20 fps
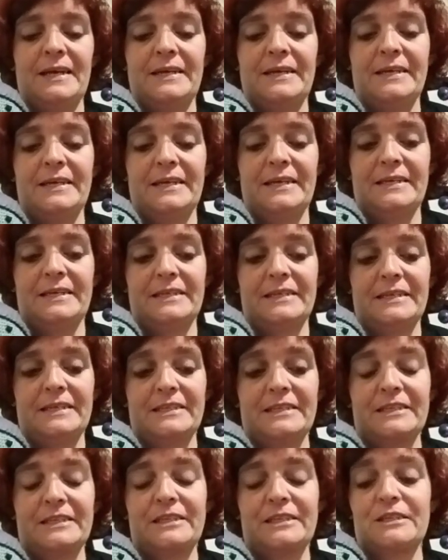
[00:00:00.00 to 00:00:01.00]
It
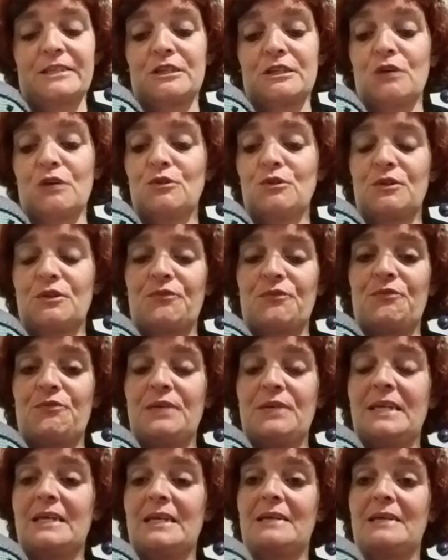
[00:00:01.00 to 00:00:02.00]
is so
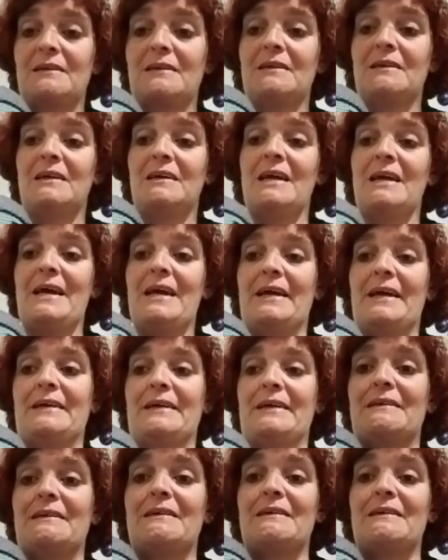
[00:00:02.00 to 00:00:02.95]
defeating, and